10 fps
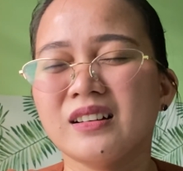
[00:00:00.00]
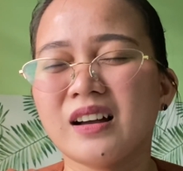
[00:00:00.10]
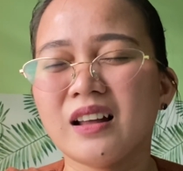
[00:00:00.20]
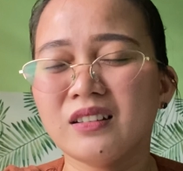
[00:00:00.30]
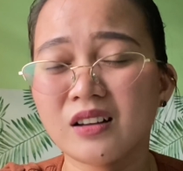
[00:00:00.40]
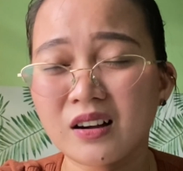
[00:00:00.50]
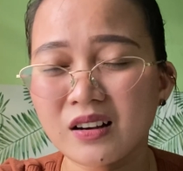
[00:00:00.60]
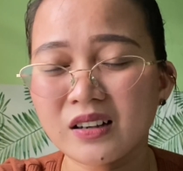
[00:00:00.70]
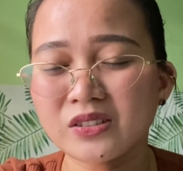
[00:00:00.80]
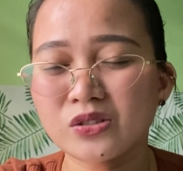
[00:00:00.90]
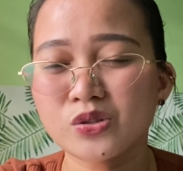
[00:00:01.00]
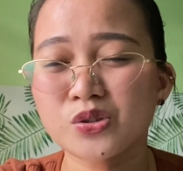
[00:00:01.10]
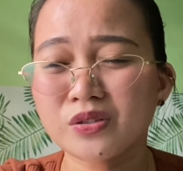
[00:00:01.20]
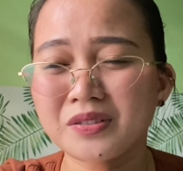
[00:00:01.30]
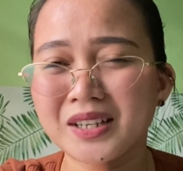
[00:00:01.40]
a lot
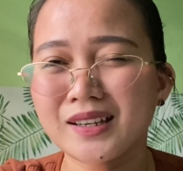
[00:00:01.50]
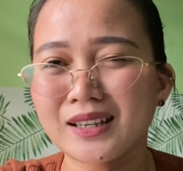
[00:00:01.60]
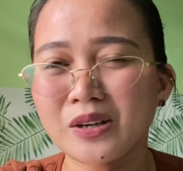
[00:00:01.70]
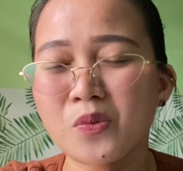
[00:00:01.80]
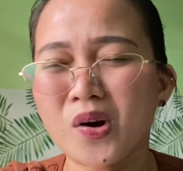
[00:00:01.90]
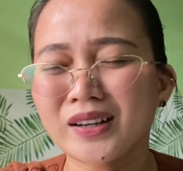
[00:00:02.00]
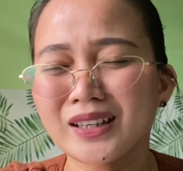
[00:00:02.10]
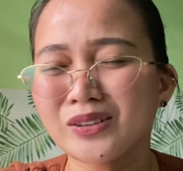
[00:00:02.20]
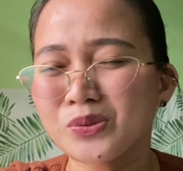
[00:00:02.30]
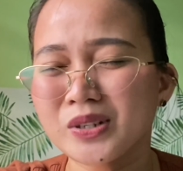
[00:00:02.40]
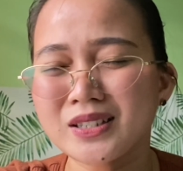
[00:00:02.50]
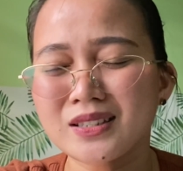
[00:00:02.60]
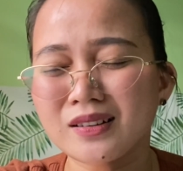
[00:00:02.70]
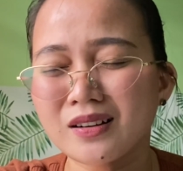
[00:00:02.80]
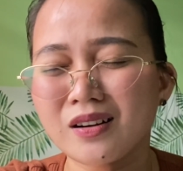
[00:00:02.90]
during walking towards
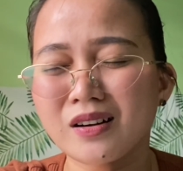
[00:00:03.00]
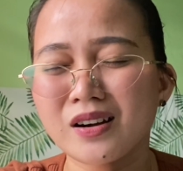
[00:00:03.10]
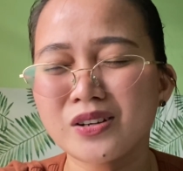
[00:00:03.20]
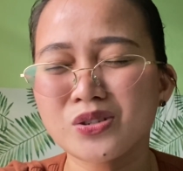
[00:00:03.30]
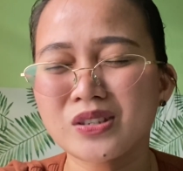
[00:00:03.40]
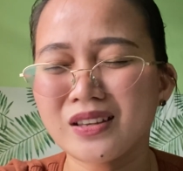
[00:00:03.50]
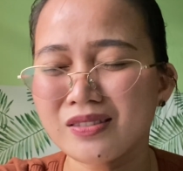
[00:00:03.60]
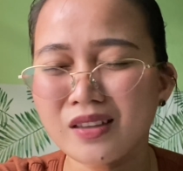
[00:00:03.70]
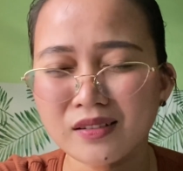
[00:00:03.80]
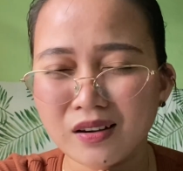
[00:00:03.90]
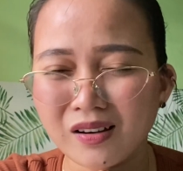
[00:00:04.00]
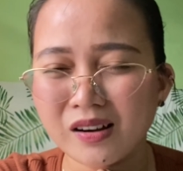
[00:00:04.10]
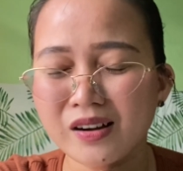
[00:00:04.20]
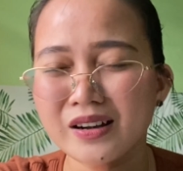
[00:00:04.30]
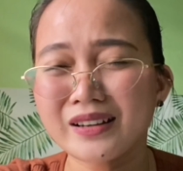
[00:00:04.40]
the car, in
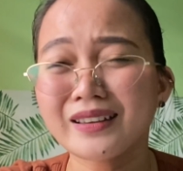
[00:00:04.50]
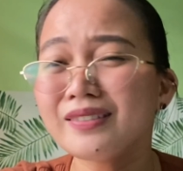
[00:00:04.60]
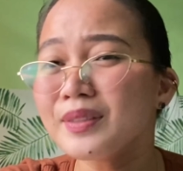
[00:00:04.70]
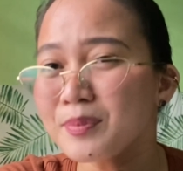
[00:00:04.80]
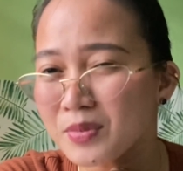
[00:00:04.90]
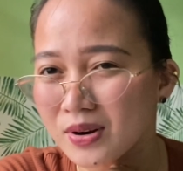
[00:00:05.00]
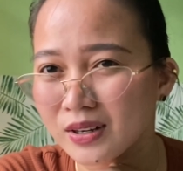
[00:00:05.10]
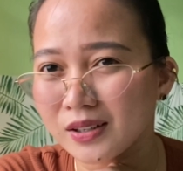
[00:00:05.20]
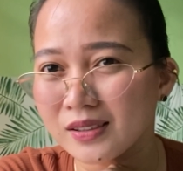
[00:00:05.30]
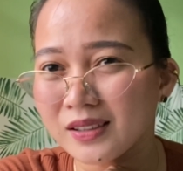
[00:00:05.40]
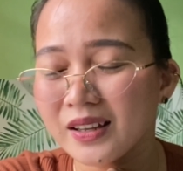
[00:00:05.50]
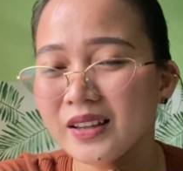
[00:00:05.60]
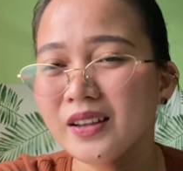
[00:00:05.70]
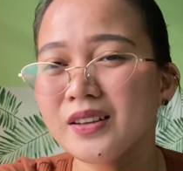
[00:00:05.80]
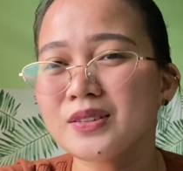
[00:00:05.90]
the mall.
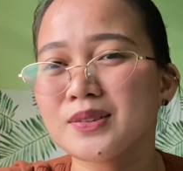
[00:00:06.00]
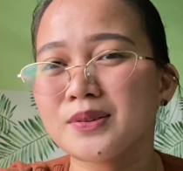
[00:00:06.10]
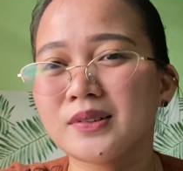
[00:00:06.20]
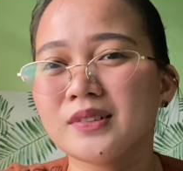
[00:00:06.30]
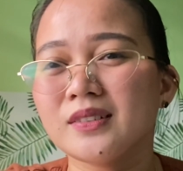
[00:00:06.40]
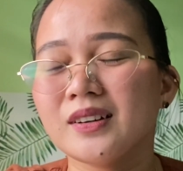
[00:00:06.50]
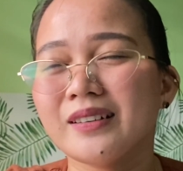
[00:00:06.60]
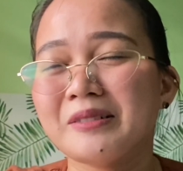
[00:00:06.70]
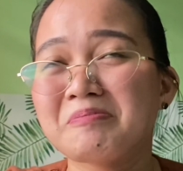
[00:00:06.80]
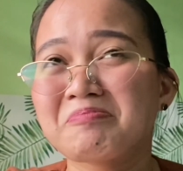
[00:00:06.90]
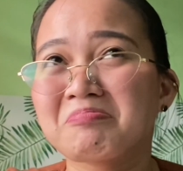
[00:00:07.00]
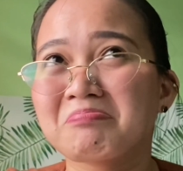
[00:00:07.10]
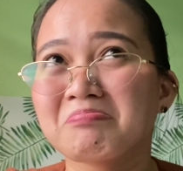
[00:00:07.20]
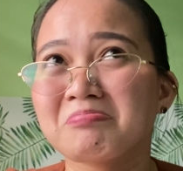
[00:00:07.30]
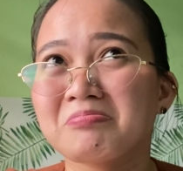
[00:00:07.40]
So
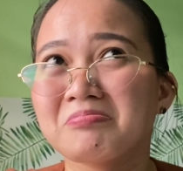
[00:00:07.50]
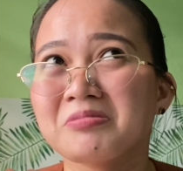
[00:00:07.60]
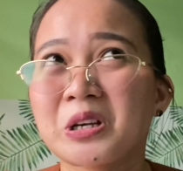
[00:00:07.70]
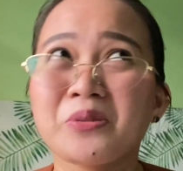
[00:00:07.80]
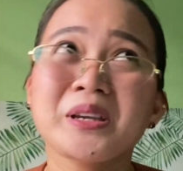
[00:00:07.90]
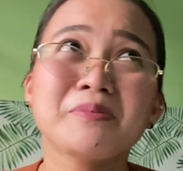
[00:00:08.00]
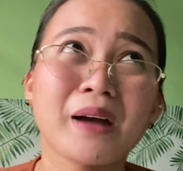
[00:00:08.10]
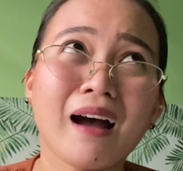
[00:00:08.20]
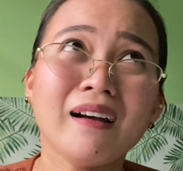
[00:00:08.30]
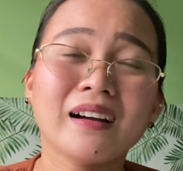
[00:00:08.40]
going back,